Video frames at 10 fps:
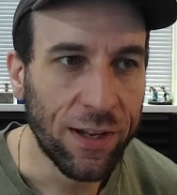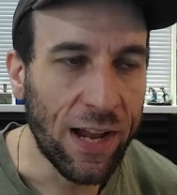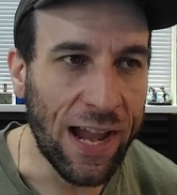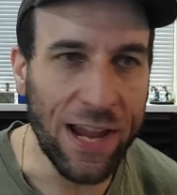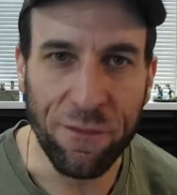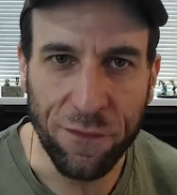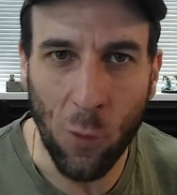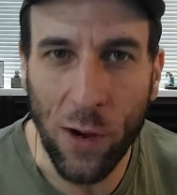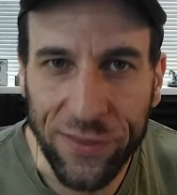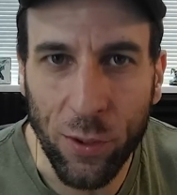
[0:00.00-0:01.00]
and
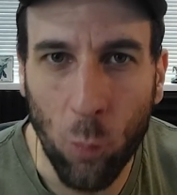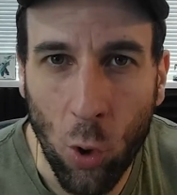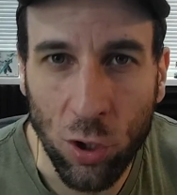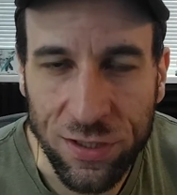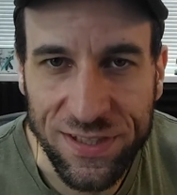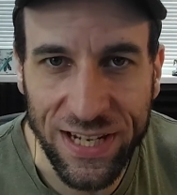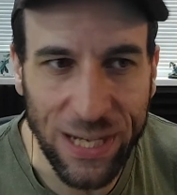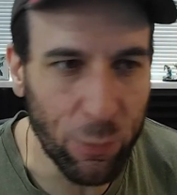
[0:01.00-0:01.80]
void the warranty,